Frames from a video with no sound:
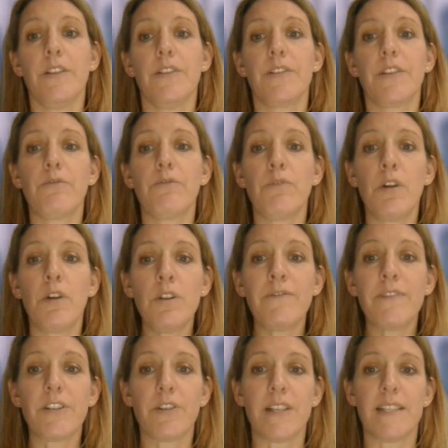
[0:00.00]
So the role
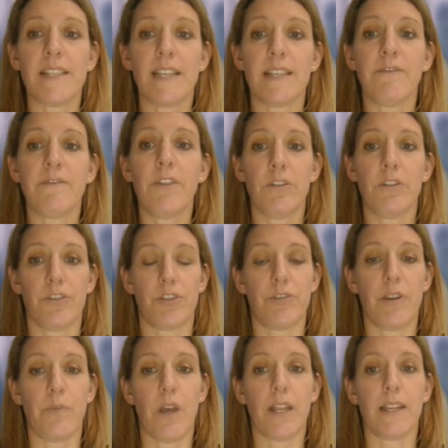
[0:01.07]
of a trustee is a
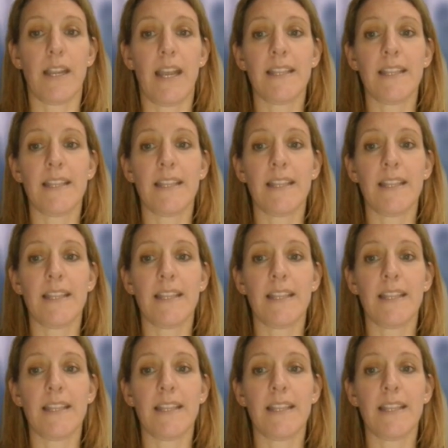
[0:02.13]
voluntary one,